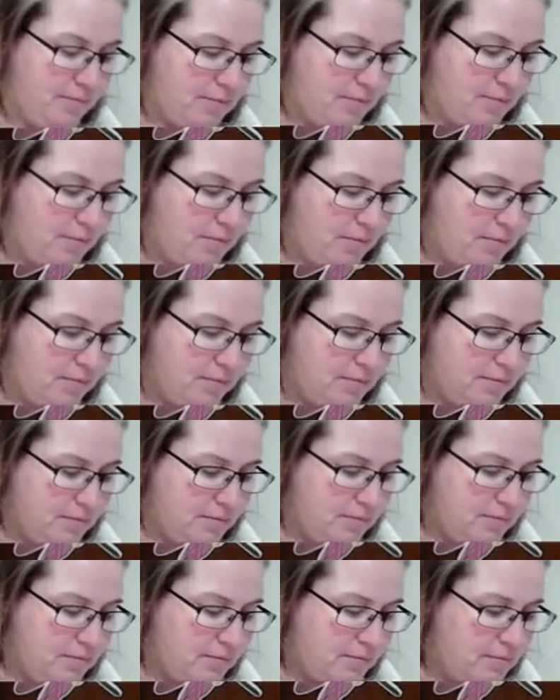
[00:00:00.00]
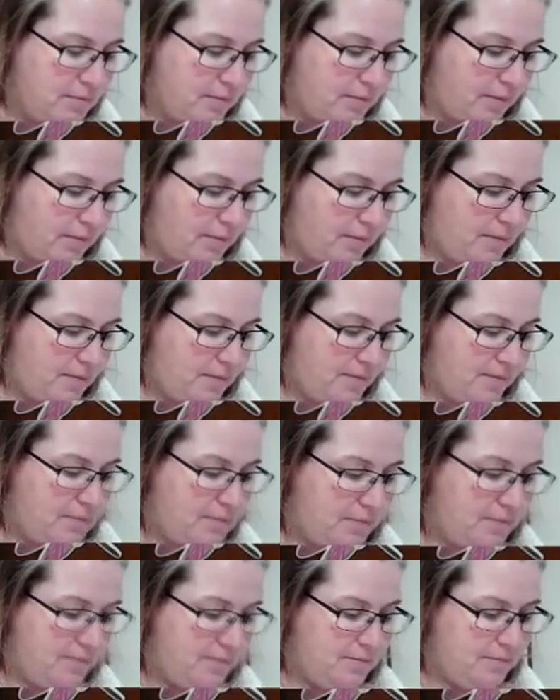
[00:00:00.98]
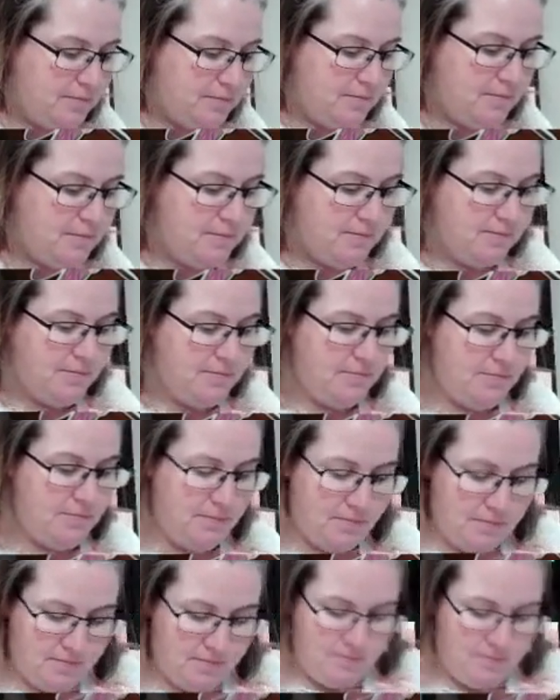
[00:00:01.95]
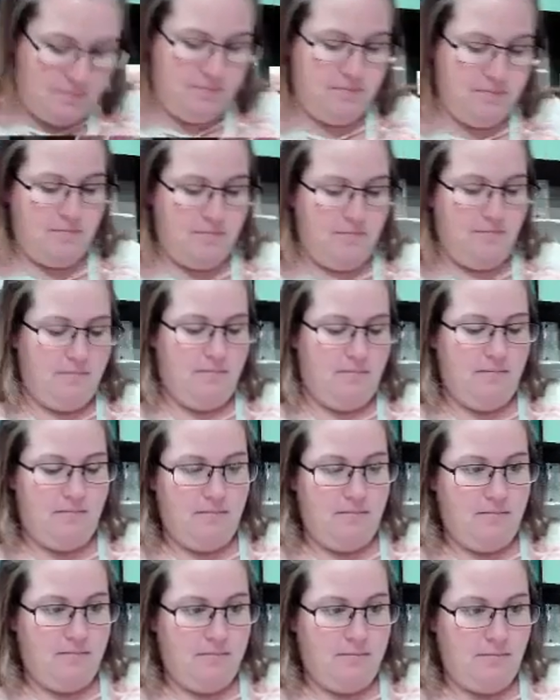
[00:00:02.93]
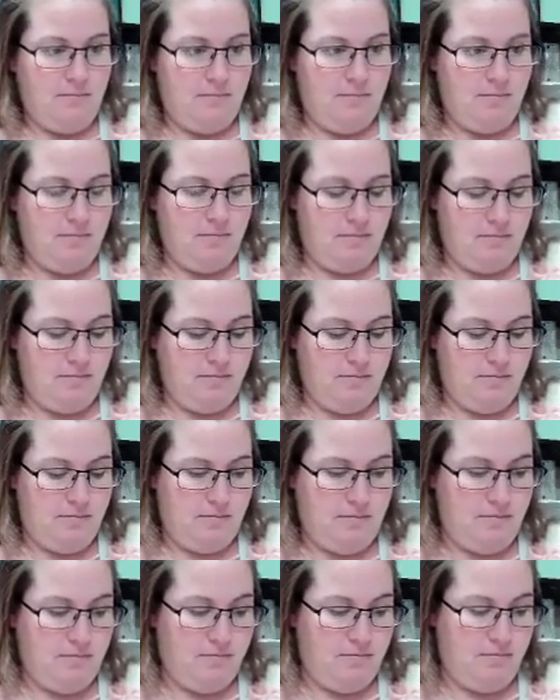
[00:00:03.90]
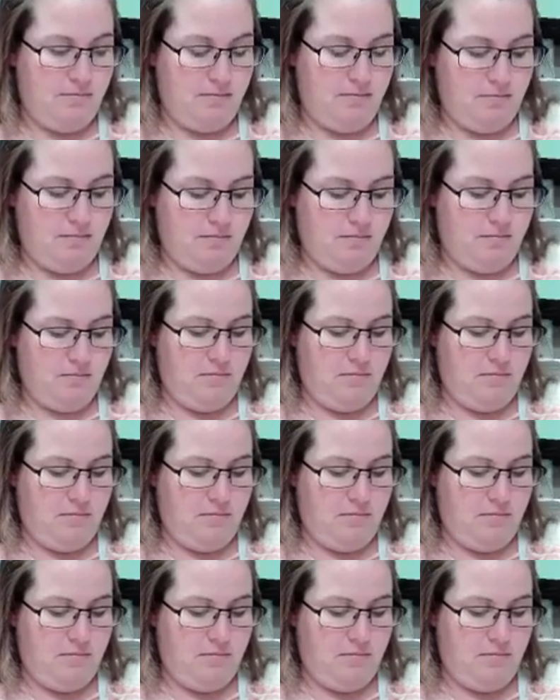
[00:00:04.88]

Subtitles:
[no speech]